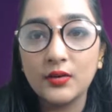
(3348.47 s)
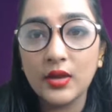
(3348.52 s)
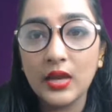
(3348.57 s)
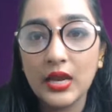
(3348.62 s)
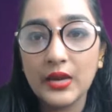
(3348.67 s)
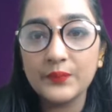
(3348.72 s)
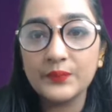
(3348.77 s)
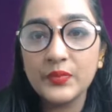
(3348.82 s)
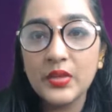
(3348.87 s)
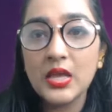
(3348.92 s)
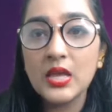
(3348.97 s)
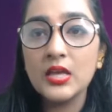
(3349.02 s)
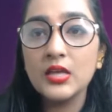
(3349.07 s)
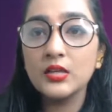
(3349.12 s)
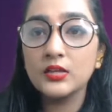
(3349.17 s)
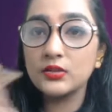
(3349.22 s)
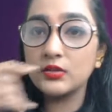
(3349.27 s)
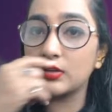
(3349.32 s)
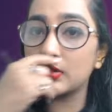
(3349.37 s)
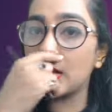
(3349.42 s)
okay?
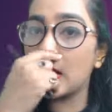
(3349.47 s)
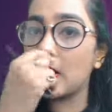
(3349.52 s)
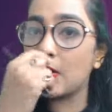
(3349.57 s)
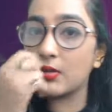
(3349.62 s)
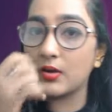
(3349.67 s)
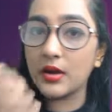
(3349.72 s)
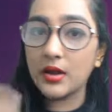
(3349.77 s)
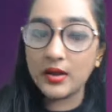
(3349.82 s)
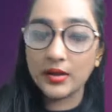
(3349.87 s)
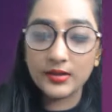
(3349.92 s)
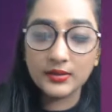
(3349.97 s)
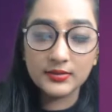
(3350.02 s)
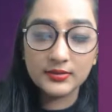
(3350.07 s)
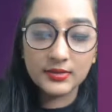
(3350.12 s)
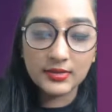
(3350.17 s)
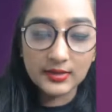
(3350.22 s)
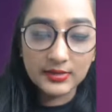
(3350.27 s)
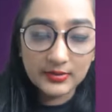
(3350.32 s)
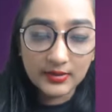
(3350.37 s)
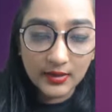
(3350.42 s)
So now guys,
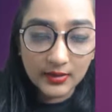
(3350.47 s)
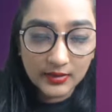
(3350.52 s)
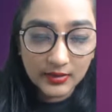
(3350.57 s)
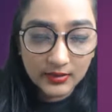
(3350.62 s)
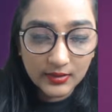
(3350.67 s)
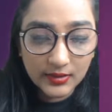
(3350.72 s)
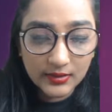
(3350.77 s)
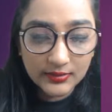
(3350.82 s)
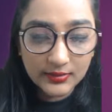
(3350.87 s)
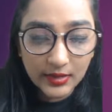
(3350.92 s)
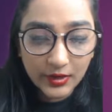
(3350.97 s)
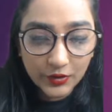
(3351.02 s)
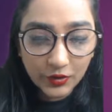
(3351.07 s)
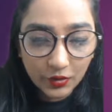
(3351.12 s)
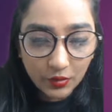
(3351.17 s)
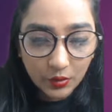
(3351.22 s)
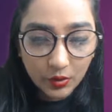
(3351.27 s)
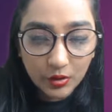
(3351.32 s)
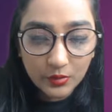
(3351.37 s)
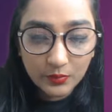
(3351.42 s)
these are the things that
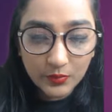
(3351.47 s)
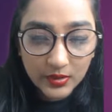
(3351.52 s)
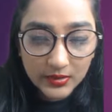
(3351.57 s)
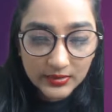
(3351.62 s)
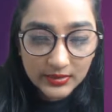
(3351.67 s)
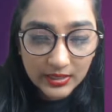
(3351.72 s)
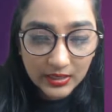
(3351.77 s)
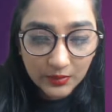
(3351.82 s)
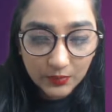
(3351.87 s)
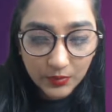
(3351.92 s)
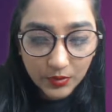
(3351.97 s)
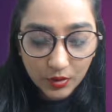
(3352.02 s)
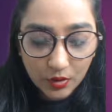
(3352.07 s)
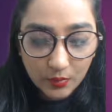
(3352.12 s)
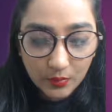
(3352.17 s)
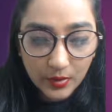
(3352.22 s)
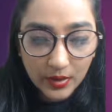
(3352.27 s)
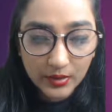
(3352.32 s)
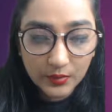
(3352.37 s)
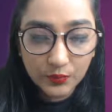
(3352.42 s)
you all must keep in your
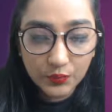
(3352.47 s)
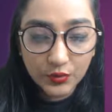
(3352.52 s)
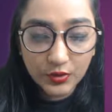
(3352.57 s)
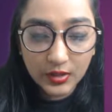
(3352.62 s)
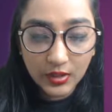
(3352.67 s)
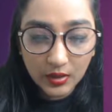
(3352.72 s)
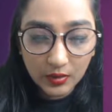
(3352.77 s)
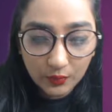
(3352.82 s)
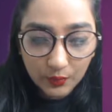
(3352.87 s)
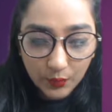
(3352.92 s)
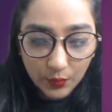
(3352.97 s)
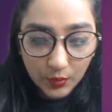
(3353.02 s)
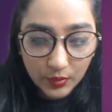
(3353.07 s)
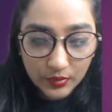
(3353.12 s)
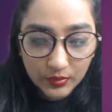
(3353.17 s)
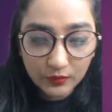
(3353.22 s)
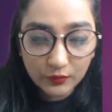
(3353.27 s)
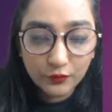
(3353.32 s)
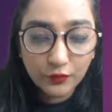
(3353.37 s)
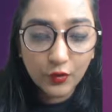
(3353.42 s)
mind, pretty
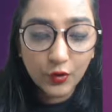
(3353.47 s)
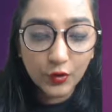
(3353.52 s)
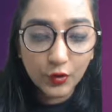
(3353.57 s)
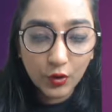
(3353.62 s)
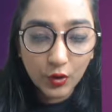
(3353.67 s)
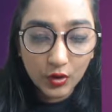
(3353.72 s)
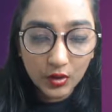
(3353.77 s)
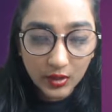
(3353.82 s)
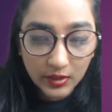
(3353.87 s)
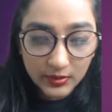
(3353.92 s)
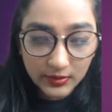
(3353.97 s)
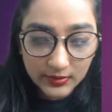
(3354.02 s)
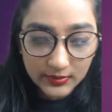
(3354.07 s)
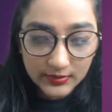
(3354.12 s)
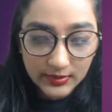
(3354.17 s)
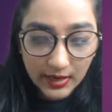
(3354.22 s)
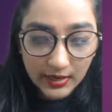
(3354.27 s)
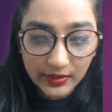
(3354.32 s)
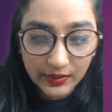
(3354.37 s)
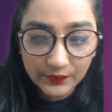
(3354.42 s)
important for your
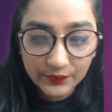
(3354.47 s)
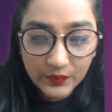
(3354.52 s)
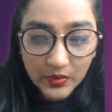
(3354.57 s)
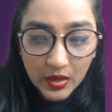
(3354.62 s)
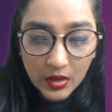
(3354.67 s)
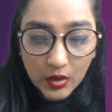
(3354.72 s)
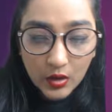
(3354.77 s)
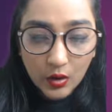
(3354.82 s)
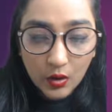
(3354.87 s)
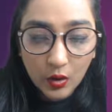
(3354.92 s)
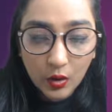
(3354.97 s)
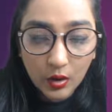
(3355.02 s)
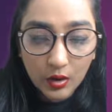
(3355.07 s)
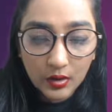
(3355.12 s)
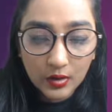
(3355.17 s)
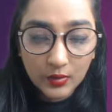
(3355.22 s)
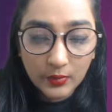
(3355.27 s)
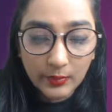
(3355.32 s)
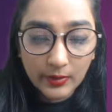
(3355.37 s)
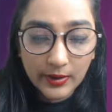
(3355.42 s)
understanding.
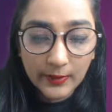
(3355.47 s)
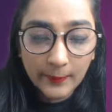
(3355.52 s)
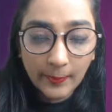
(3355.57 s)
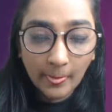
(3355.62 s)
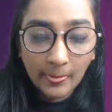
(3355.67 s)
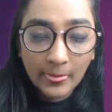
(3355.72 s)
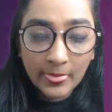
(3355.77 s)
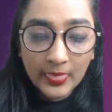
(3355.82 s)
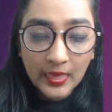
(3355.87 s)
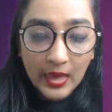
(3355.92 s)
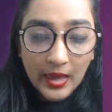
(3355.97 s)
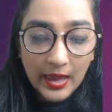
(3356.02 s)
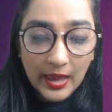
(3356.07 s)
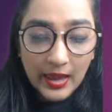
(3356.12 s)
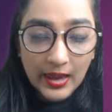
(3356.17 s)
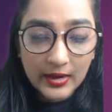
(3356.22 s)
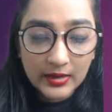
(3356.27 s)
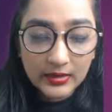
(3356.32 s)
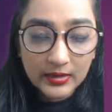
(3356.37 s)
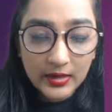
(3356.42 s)
All right.
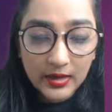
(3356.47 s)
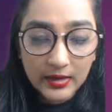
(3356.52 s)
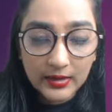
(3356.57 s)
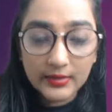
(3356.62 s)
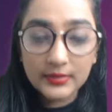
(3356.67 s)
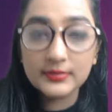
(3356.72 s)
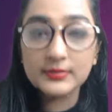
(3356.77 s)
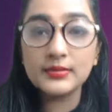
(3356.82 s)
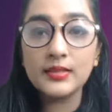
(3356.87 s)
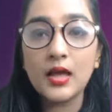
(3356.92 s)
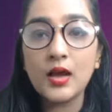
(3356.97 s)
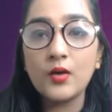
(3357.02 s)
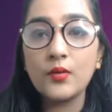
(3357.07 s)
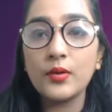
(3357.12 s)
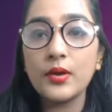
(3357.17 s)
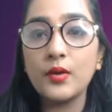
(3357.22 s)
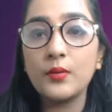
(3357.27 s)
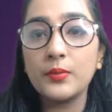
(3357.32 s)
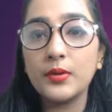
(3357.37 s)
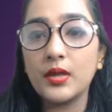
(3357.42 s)
And guys, now
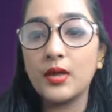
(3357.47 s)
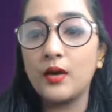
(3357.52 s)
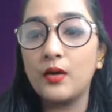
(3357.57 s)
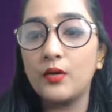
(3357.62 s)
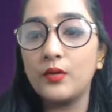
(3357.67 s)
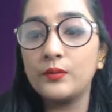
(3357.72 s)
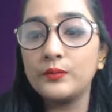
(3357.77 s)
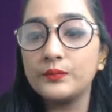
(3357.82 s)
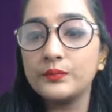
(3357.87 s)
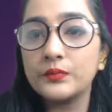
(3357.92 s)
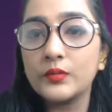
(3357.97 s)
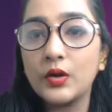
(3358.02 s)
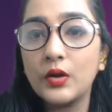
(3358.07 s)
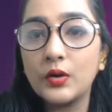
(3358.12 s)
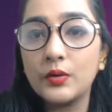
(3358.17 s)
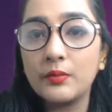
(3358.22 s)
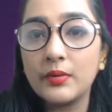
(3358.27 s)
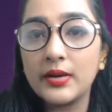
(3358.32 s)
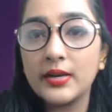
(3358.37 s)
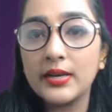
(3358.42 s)
here we go.
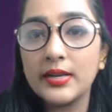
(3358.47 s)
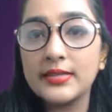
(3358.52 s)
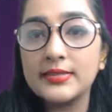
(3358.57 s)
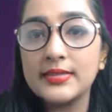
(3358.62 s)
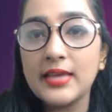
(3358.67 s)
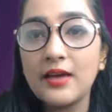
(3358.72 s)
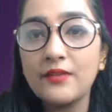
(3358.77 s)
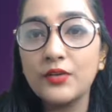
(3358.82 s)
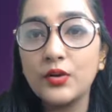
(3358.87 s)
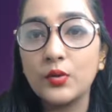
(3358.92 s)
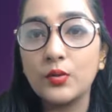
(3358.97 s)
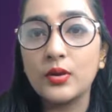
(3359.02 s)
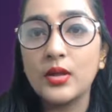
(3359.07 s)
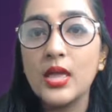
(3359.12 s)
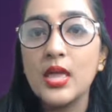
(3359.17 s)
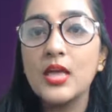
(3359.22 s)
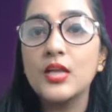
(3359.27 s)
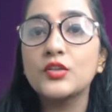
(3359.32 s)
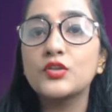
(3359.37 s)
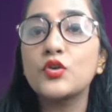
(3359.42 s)
All right, let's have a look.
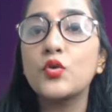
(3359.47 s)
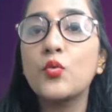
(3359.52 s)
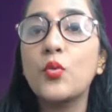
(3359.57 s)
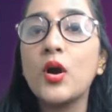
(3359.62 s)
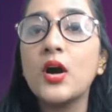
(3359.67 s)
So